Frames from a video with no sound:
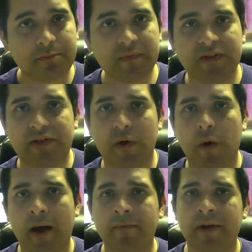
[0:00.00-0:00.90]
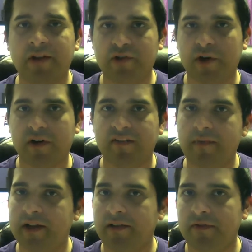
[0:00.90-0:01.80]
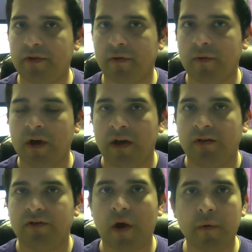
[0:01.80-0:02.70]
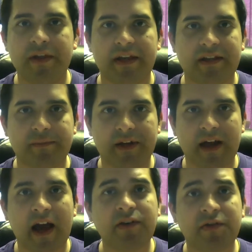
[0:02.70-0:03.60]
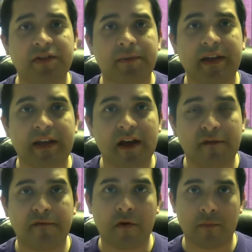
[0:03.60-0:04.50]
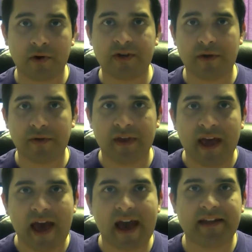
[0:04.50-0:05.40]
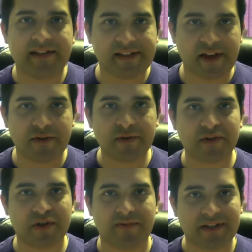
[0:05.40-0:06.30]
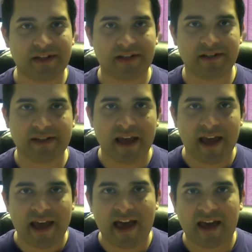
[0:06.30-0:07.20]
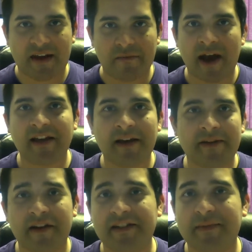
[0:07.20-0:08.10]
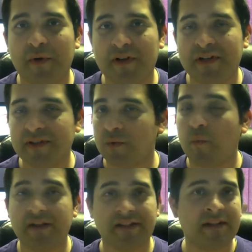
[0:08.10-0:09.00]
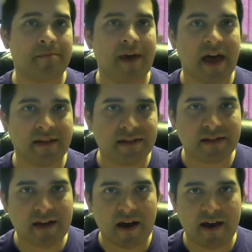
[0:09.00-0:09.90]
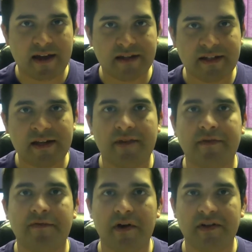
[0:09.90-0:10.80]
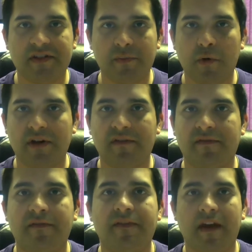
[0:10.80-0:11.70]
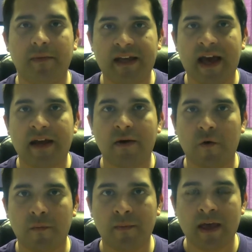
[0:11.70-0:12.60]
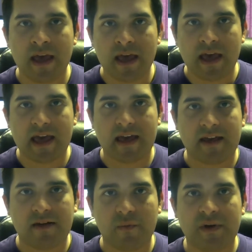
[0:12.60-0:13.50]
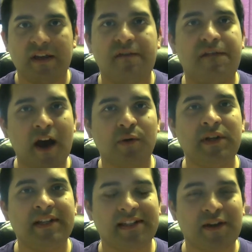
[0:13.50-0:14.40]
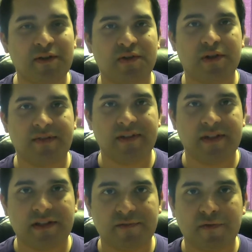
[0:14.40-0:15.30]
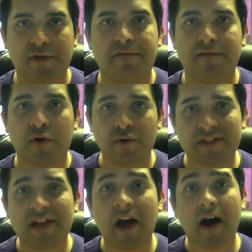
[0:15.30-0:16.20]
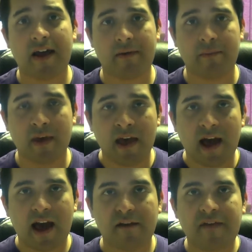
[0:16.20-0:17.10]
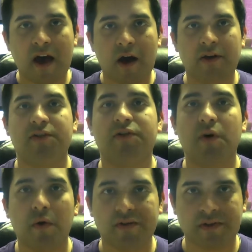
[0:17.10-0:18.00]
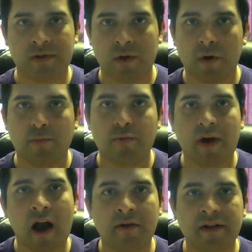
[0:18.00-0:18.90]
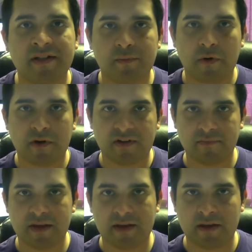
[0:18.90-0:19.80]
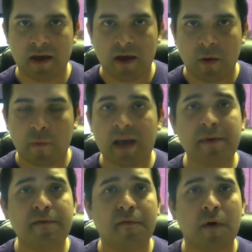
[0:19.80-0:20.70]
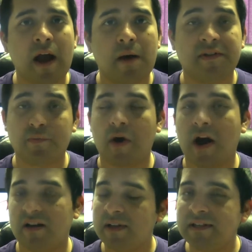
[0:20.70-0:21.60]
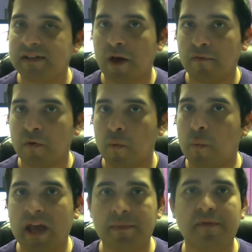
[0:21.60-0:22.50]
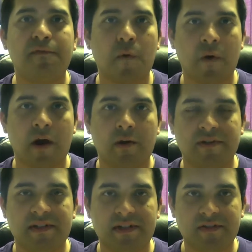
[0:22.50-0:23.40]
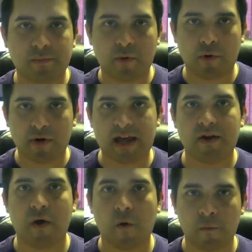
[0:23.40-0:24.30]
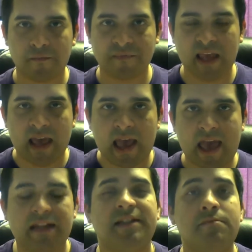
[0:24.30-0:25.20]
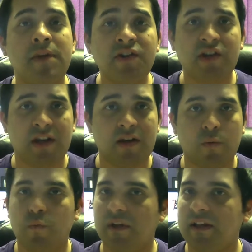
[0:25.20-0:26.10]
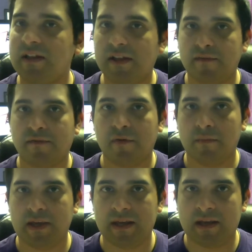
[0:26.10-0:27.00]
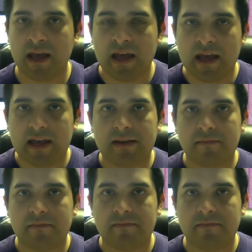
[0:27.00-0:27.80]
So I'm not sure if many of you know this, but I used to be a former youth at Inside Out Youth Services. And my coming out experience wasn't the best. I didn't have a very supportive family at home. And when I found Inside Out Youth Services for the first time, I found adults who were proud and supportive of me way before I was proud of myself, way before I received support at home. And its mission really lived through me. It